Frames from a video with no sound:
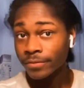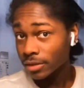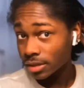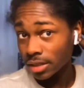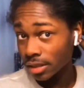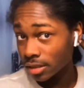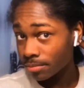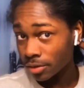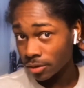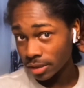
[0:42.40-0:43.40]
Take this
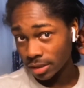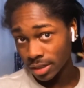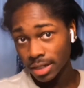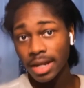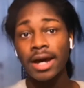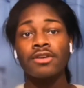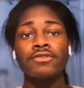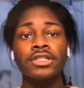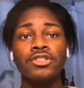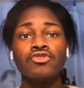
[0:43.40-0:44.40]
ponytail out. I don't
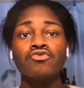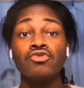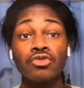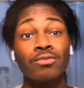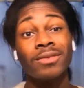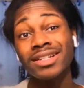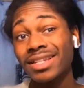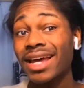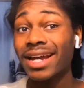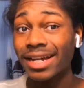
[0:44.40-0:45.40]
really do too much,
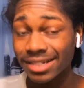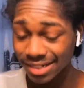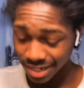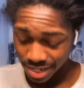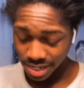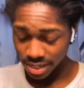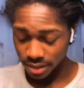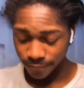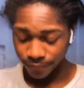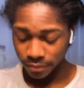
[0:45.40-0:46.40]
like I said.
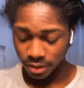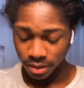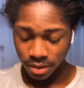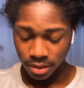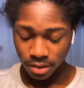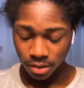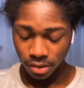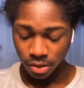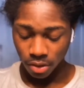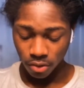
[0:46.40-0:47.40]

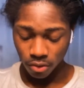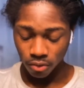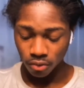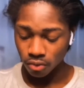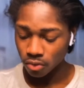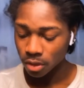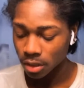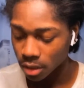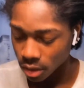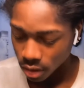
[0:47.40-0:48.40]
So
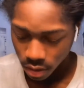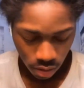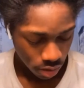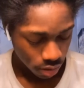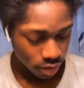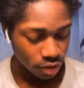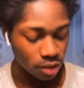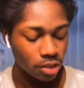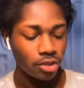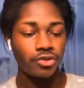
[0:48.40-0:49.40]
this is
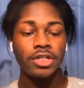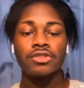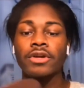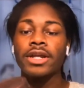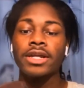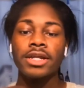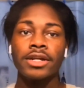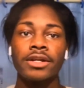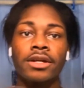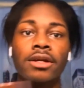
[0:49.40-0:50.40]
the grease right
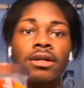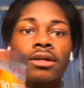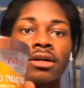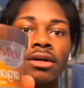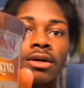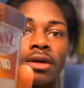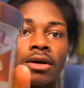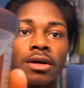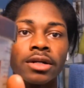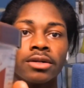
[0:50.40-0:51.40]
here.
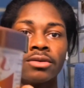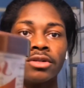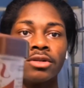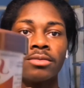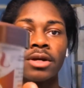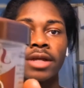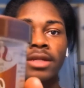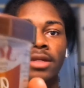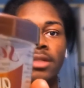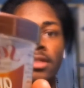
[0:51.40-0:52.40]
Argan, y'all probably
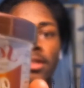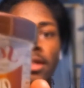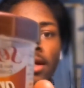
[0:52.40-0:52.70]
can't see that.